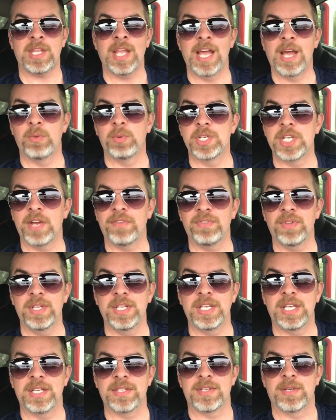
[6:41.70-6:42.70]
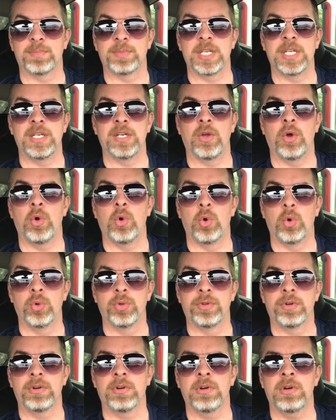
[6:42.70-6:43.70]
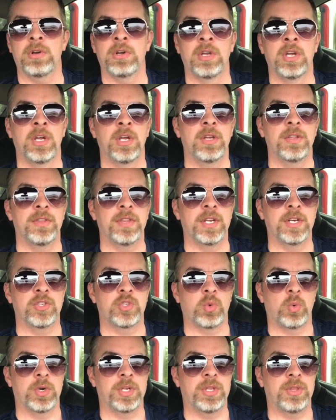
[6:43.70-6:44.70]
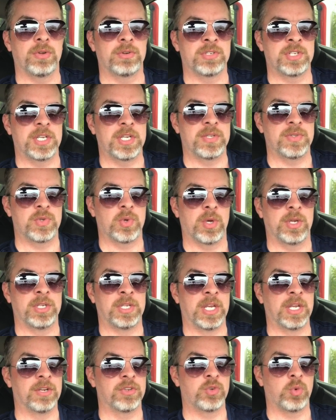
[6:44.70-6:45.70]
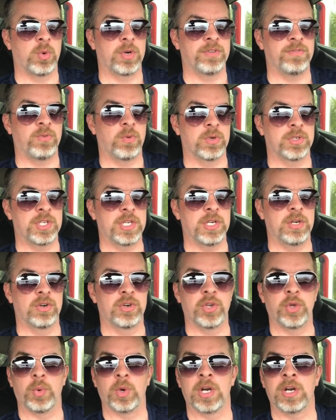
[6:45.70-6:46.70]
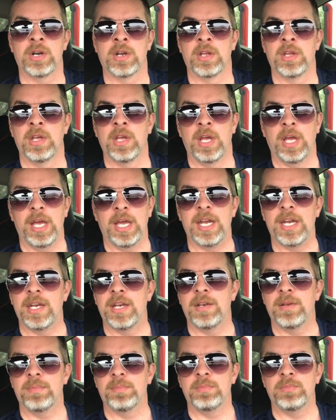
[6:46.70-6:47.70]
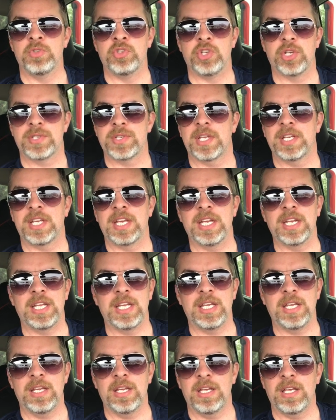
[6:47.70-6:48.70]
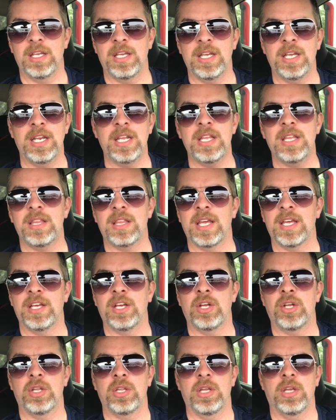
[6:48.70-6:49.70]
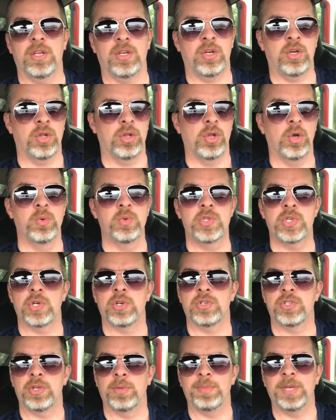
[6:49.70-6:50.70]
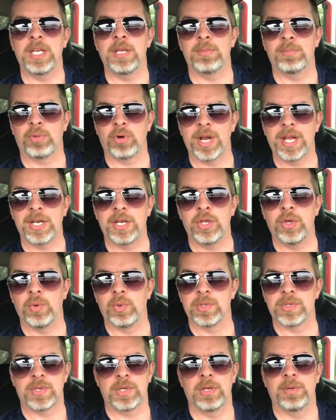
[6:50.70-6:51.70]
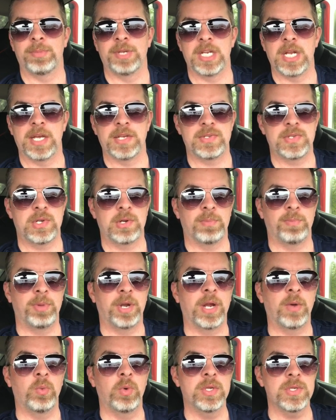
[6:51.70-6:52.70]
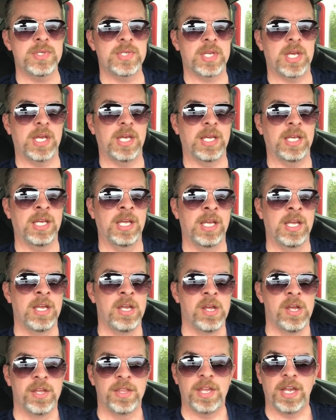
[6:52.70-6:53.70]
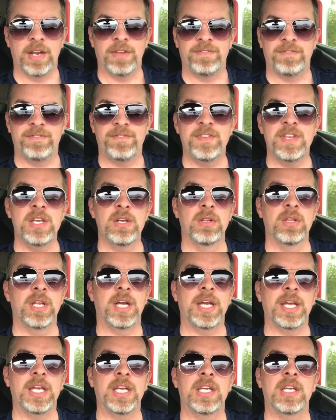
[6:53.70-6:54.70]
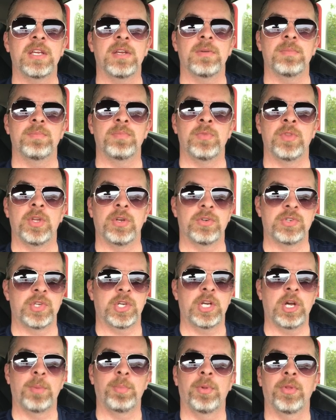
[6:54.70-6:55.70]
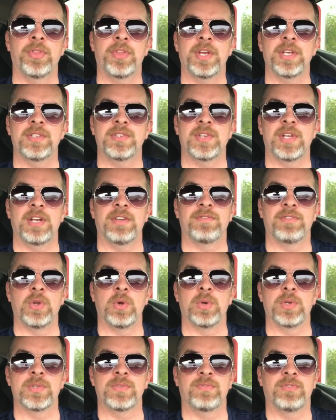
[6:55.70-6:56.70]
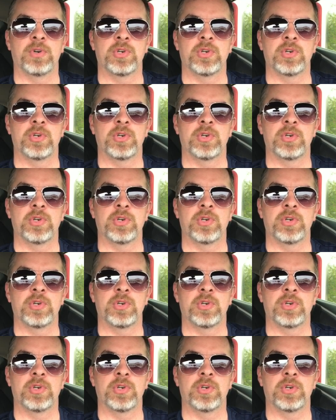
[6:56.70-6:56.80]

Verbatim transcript: I would definitely get something older than a 2013, so I'd get a 2014 or newer. And just like any anything closer to being brand new, it's going to be nicer. But I will say that I feel like there's a couple things that I've noticed.